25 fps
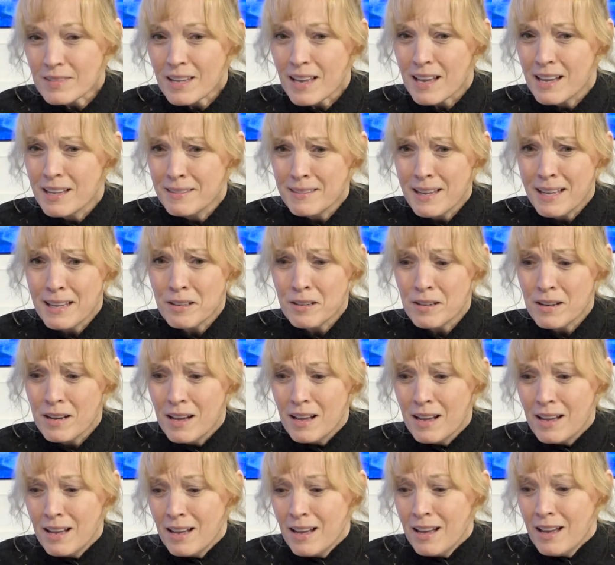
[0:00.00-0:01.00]
And then
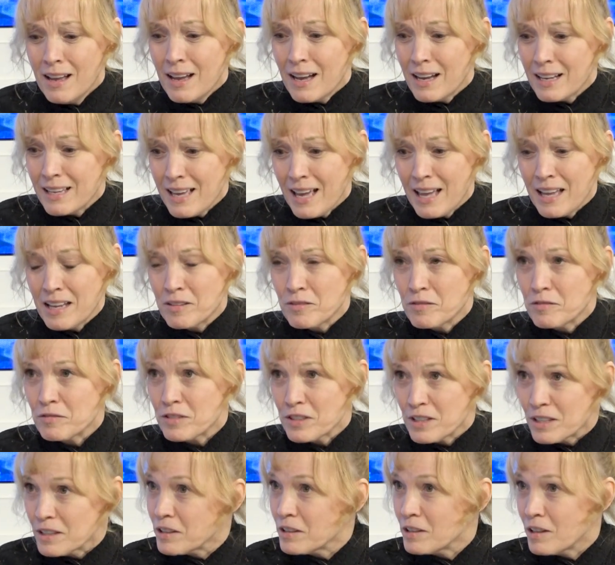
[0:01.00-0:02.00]
again
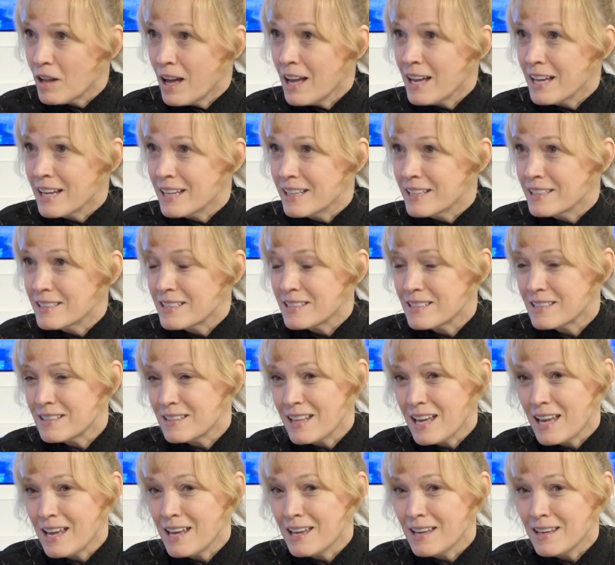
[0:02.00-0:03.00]
for the client
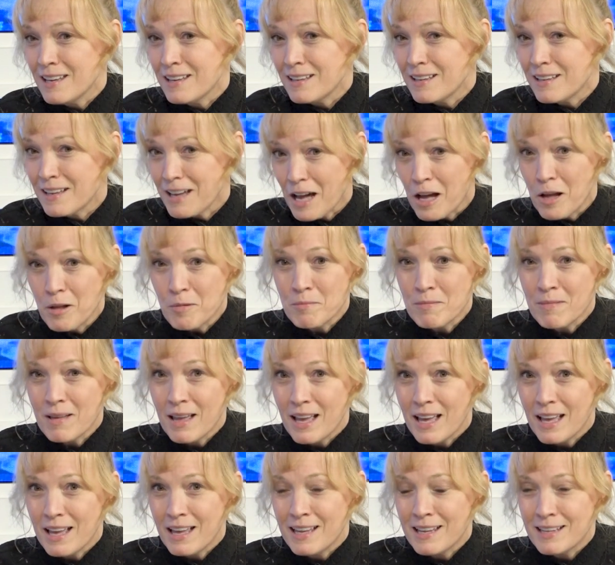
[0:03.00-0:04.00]
they
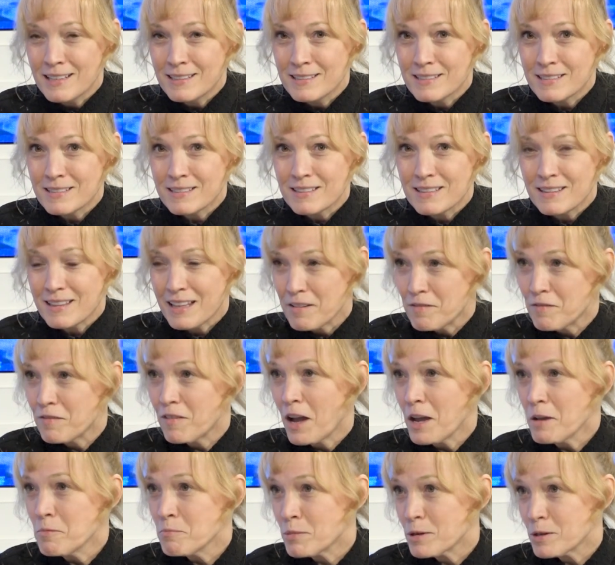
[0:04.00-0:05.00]
come and they
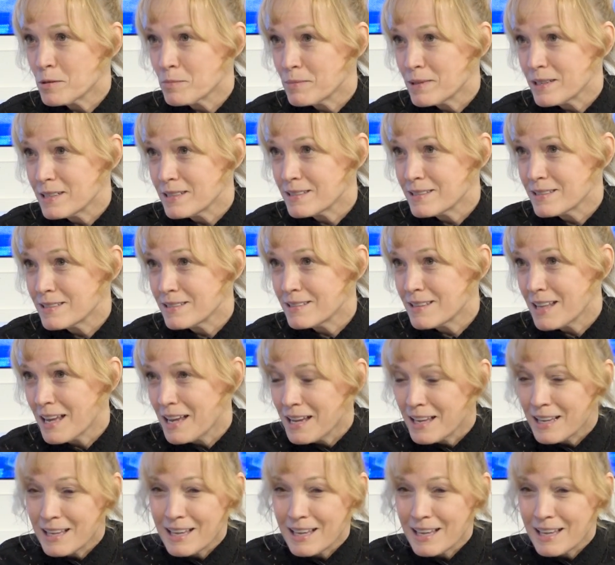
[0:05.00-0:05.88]
find purpose they mm-hmm.